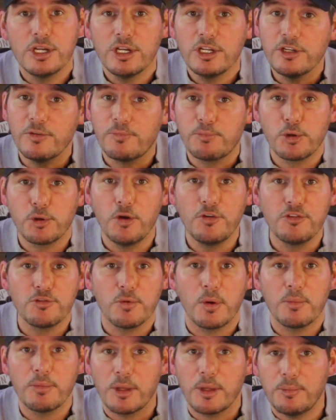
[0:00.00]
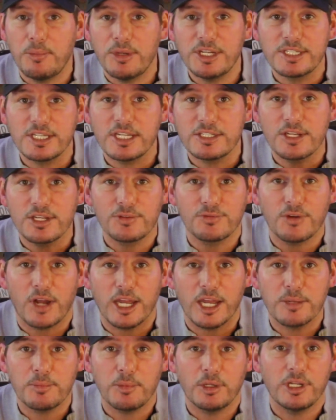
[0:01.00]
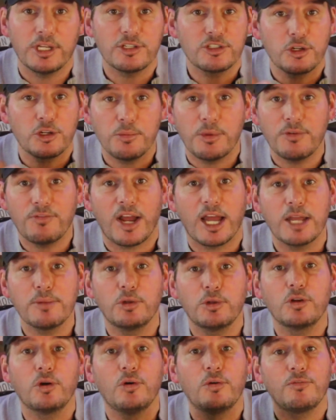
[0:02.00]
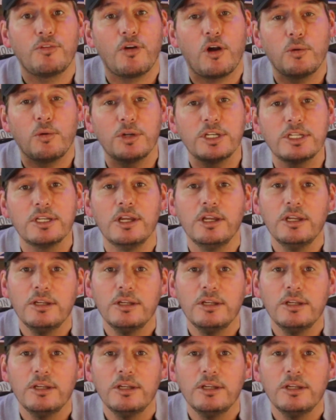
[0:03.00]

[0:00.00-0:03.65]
you've proved to them that the business is viable and it's going to be viable going forward,